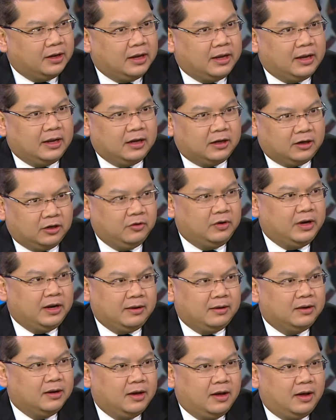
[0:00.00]
including
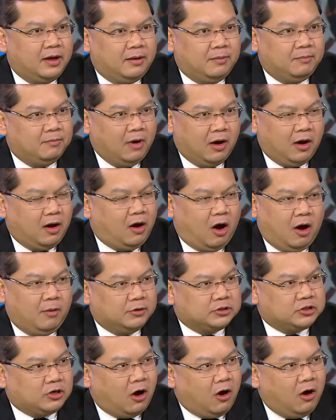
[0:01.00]

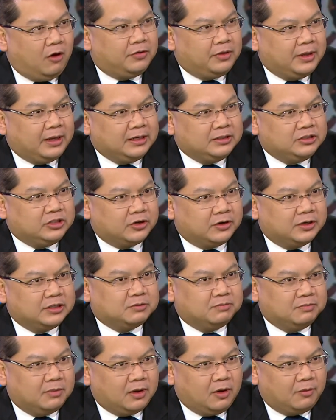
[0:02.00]
almost all the Nigerians,
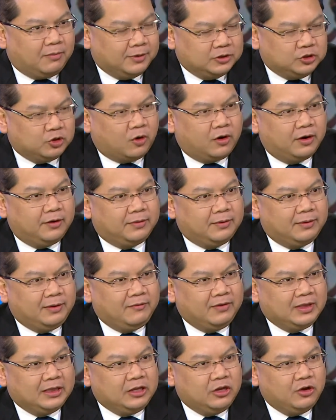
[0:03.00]
a majority of them living
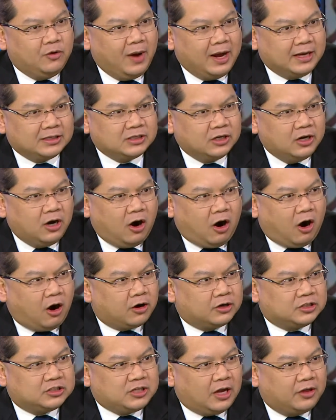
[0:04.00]
in the U.S., are
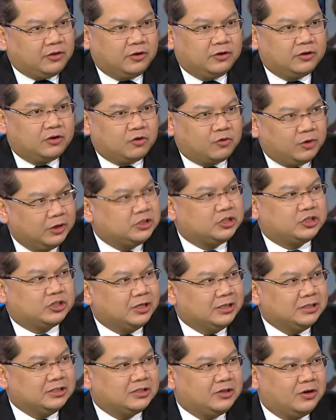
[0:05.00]
Southern
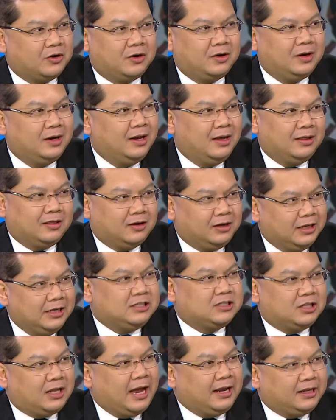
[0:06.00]
Christians. They're the least
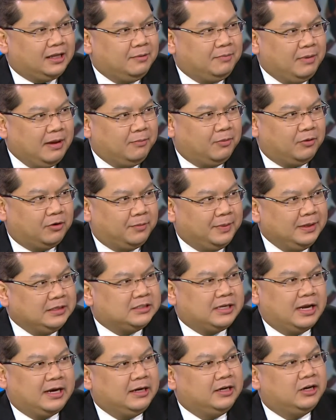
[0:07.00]
likely people to be
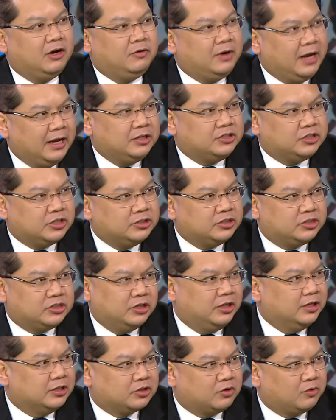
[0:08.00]
sending donations to
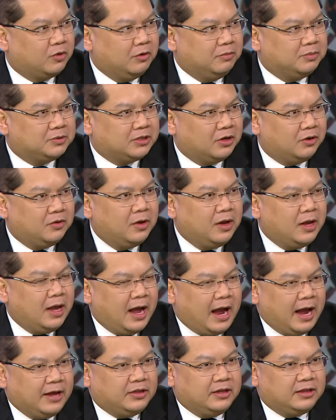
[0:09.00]
this group. So
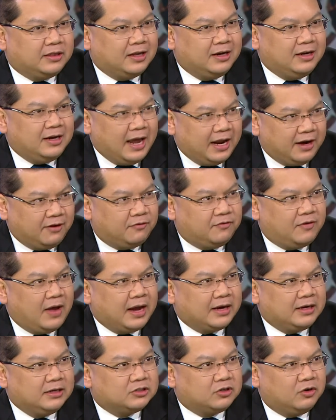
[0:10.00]
I think the net
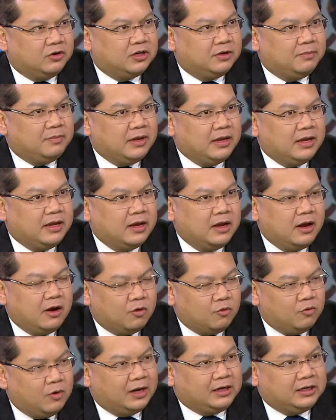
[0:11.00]
effect is going to be
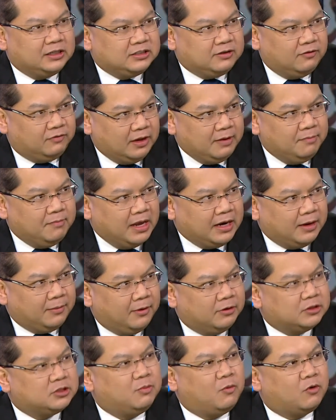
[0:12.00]
relatively minimal.
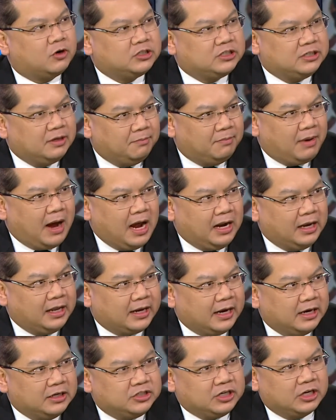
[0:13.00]
It's more symbolic,
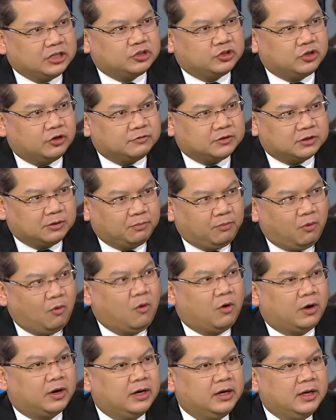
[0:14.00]
a gesture of
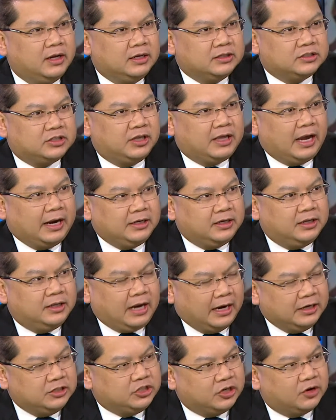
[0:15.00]
support to the
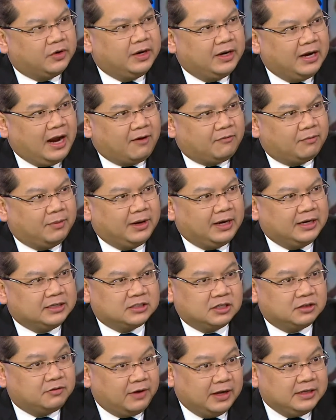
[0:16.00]
Nigerian government as
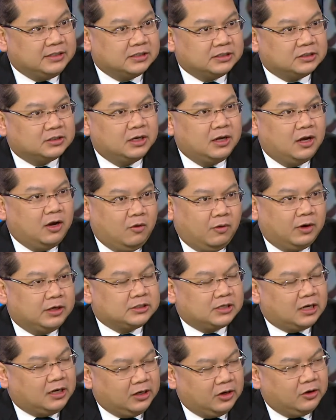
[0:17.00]
it faces what is
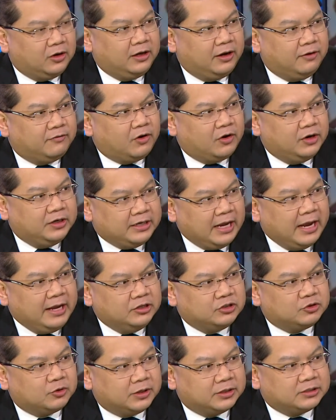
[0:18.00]
clearly a very
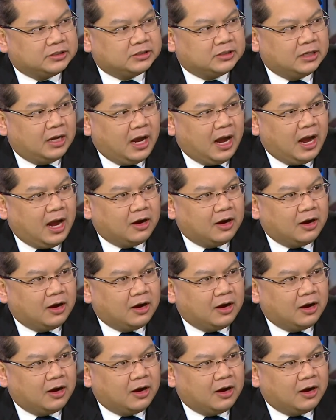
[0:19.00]
dangerous uh,